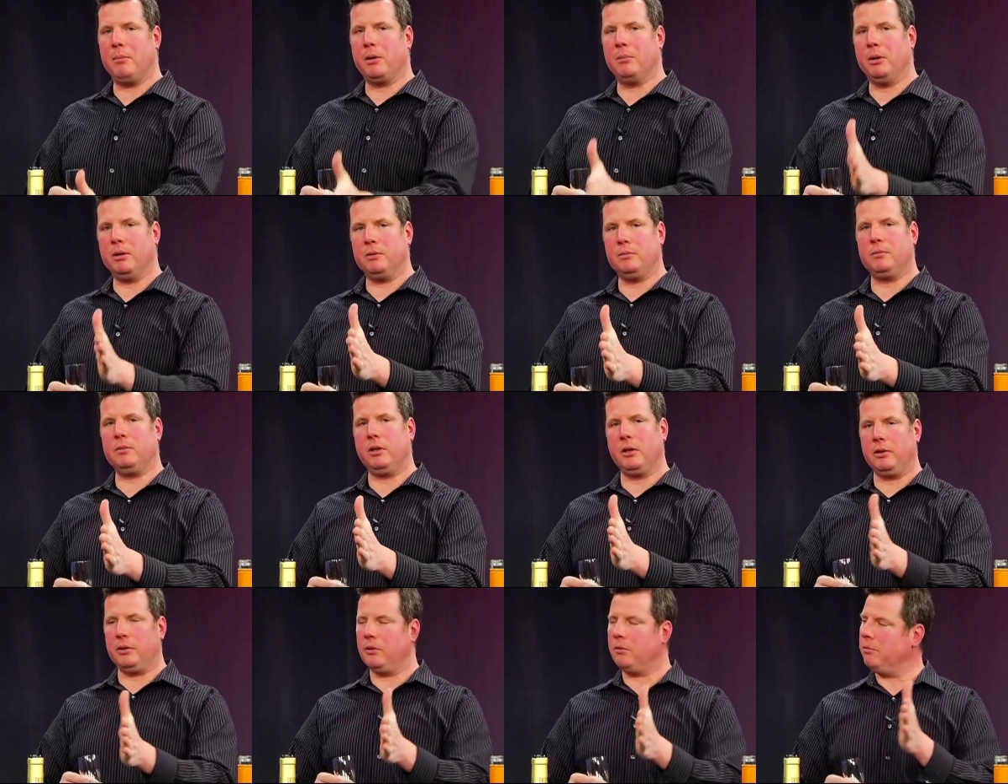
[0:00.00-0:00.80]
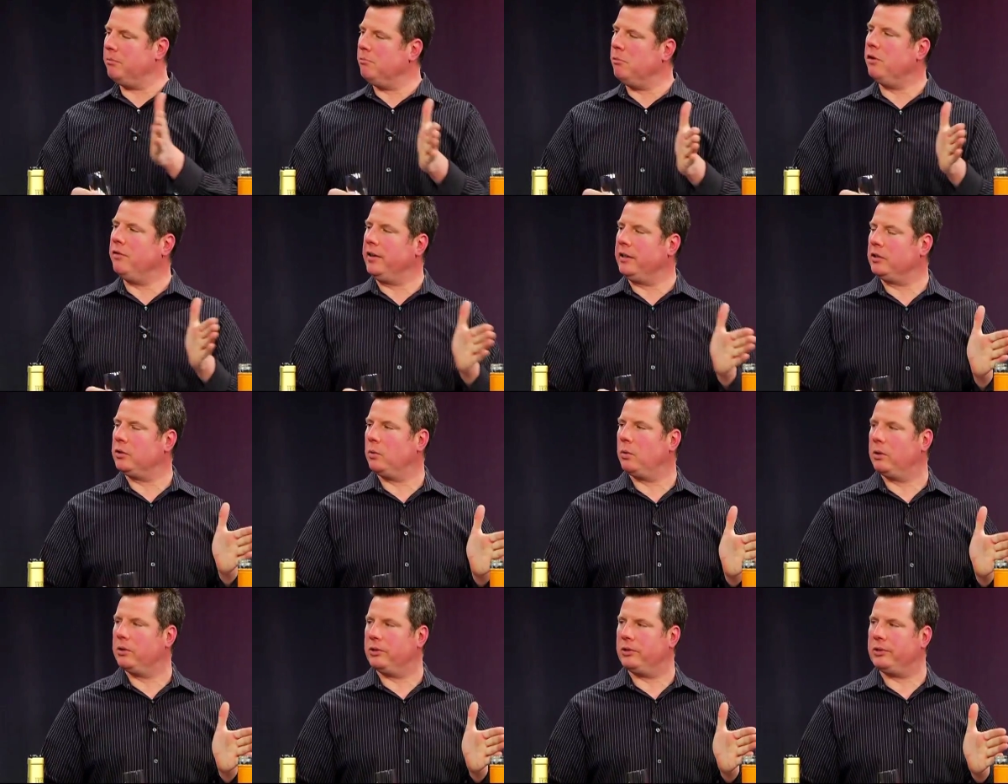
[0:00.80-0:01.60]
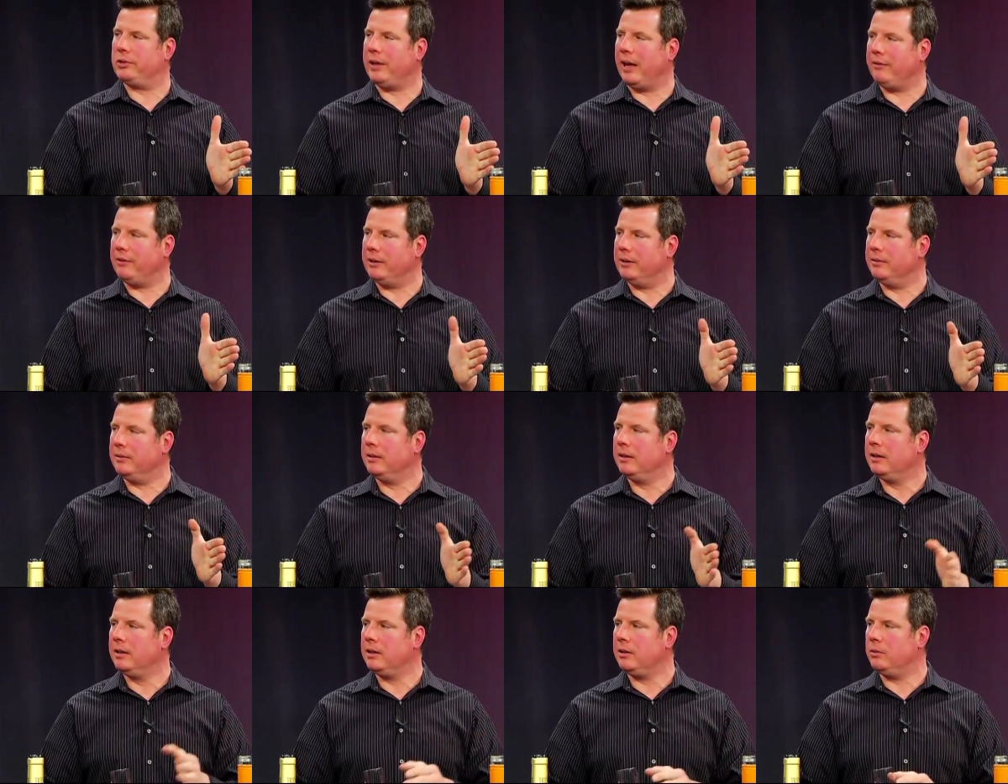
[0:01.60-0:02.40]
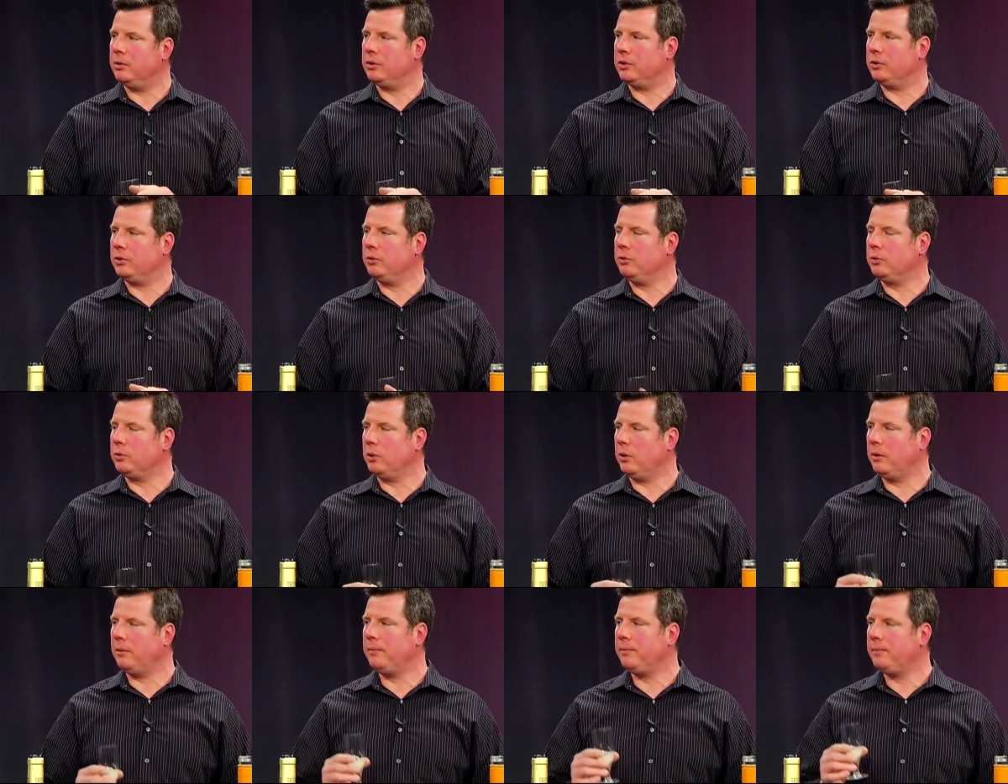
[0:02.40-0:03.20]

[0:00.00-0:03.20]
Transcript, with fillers: but you know, you're moving towards seven, which is neutral.